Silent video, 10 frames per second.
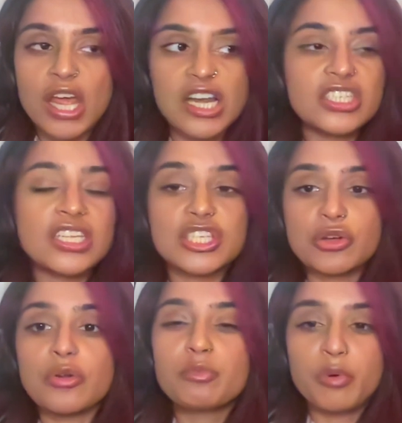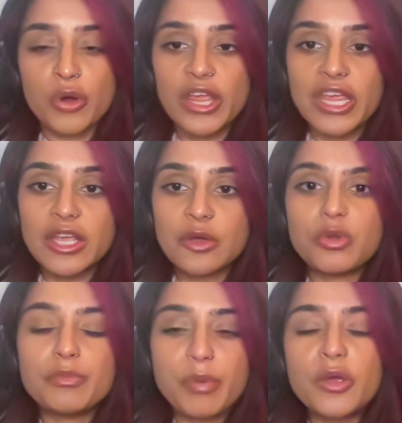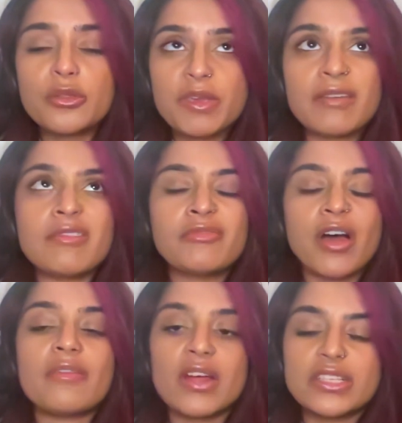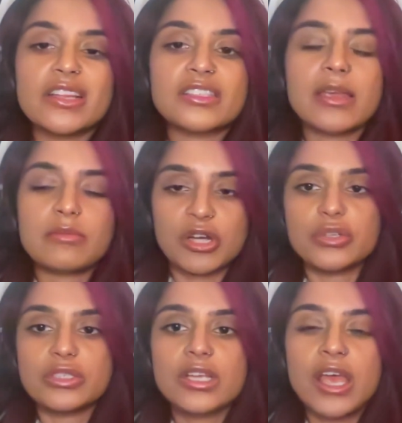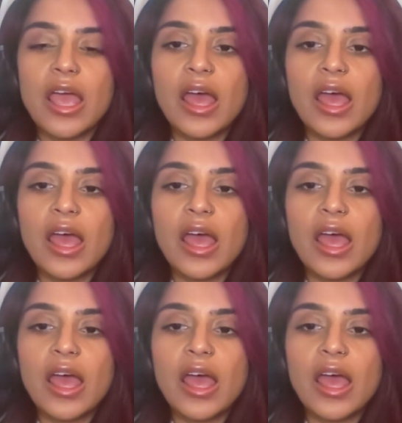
and a 6-year-old boy would both be given Vyvanse at the same dose.